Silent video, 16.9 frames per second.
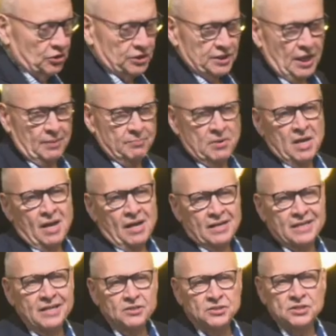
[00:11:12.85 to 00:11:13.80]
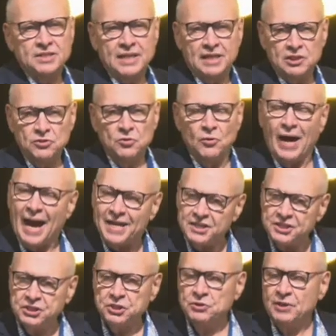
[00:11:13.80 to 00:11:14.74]
And I'm here to tell you, your
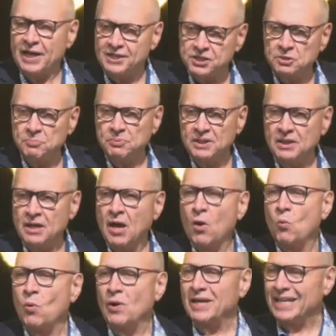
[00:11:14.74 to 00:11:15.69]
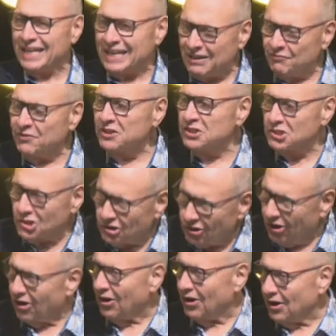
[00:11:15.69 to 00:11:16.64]
attitude has to be, well, if it's
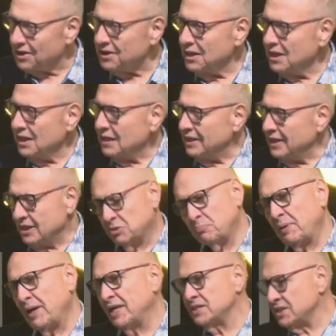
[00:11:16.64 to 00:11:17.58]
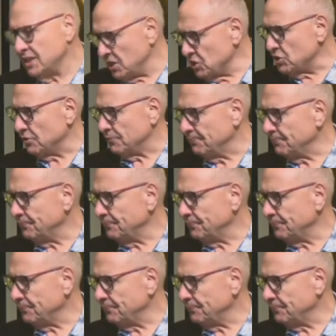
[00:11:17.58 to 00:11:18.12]
God, let's pay attention.